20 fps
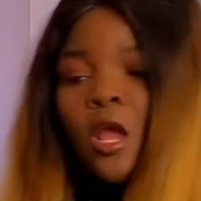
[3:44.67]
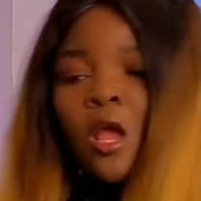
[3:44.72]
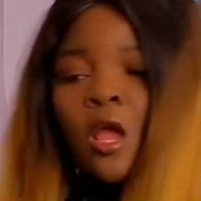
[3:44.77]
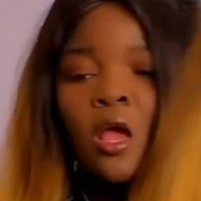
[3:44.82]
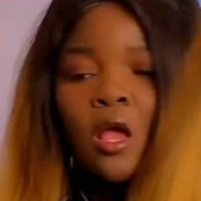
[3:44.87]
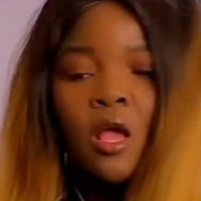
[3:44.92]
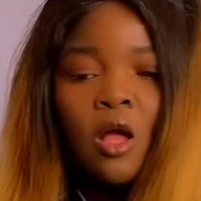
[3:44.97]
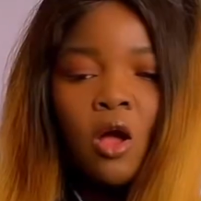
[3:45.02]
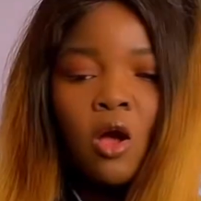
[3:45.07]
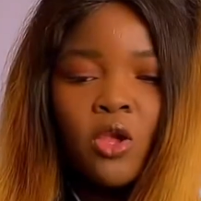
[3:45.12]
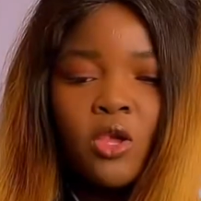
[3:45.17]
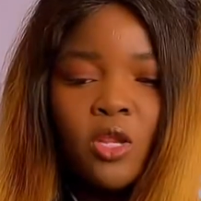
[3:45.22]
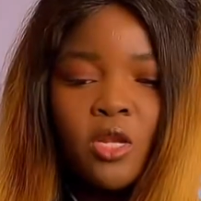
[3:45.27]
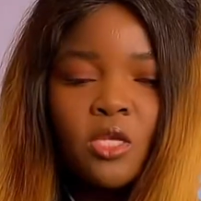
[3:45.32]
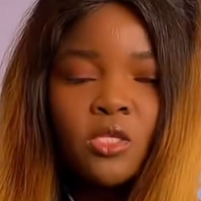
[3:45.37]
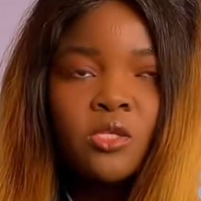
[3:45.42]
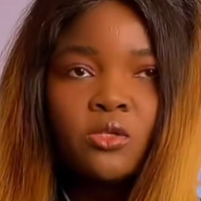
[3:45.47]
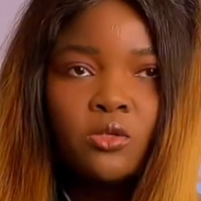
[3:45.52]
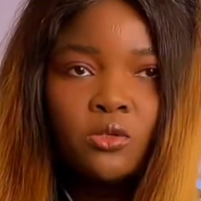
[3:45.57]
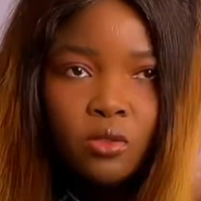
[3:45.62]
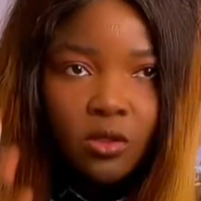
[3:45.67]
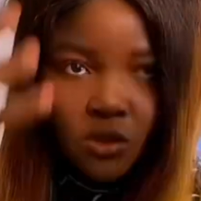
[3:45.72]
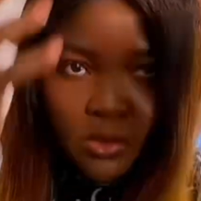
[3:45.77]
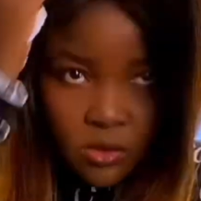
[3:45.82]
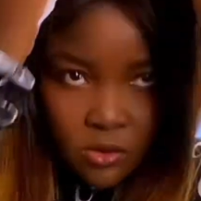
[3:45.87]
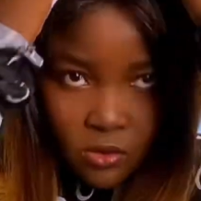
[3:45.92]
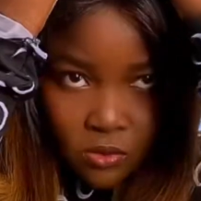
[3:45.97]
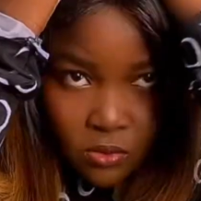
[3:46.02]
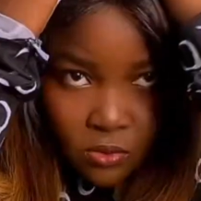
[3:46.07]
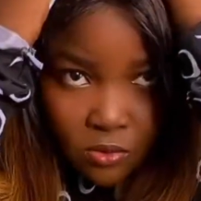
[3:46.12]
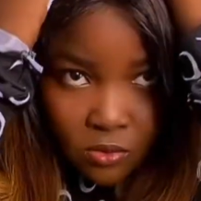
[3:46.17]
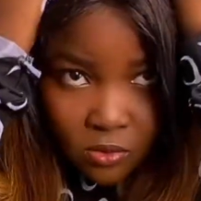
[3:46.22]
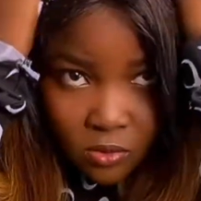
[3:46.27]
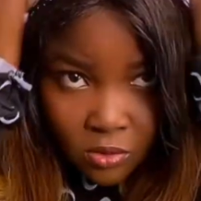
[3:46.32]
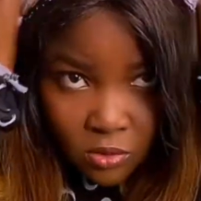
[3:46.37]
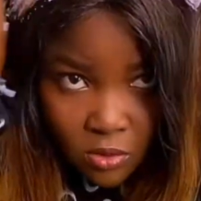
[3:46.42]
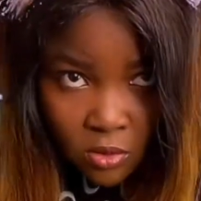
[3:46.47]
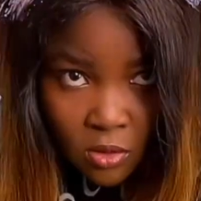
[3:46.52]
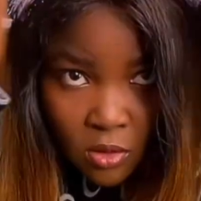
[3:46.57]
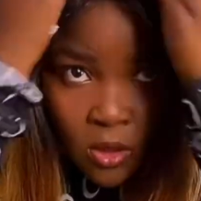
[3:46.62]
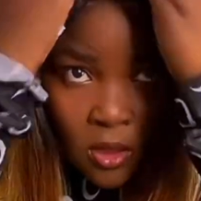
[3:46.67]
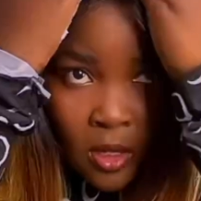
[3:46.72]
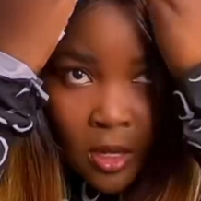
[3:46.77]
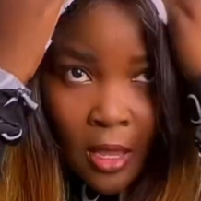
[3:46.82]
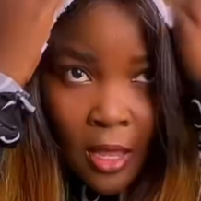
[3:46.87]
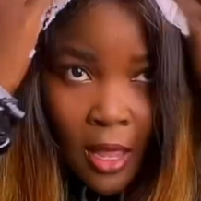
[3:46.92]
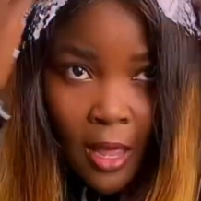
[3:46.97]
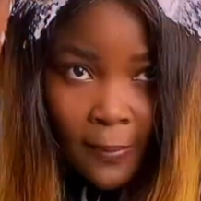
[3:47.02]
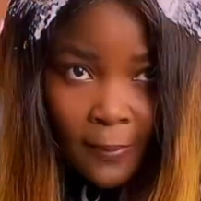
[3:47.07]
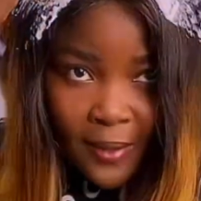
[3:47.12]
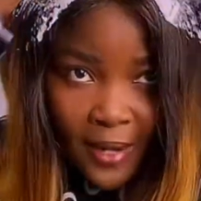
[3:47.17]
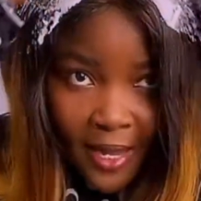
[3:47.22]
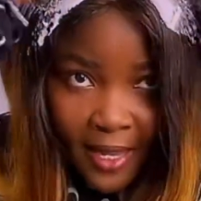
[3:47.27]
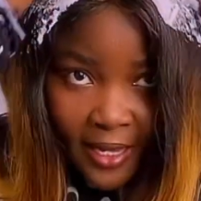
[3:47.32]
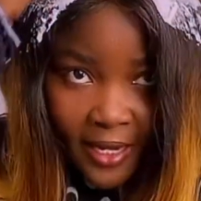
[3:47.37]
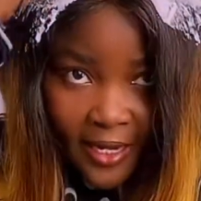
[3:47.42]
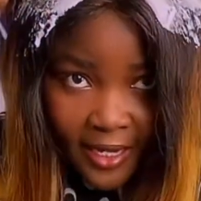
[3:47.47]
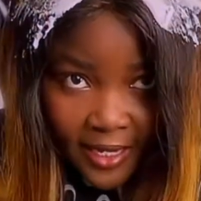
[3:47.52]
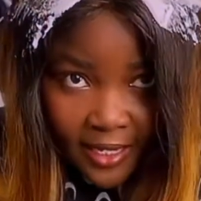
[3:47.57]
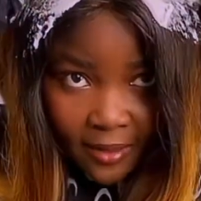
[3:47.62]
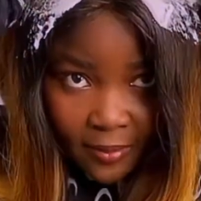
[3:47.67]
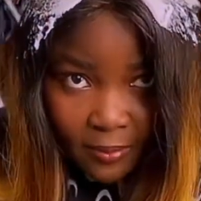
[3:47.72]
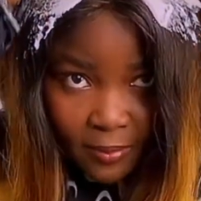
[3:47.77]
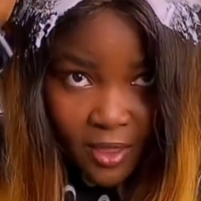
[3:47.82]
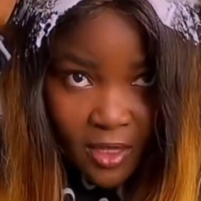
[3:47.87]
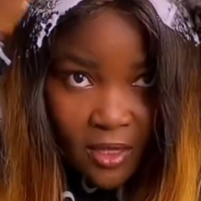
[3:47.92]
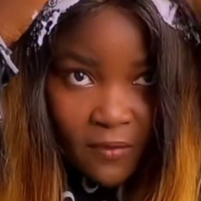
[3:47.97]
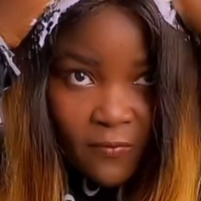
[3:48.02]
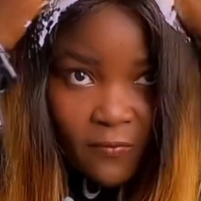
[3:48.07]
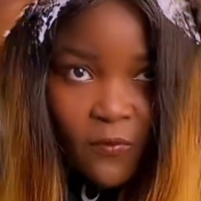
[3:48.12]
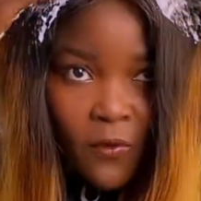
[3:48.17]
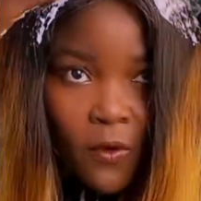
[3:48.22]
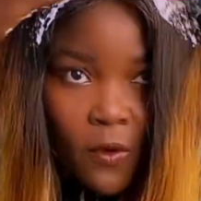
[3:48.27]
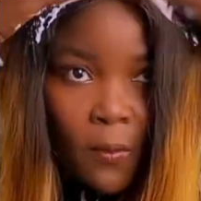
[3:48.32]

all you need to do is to apply a little bit of foam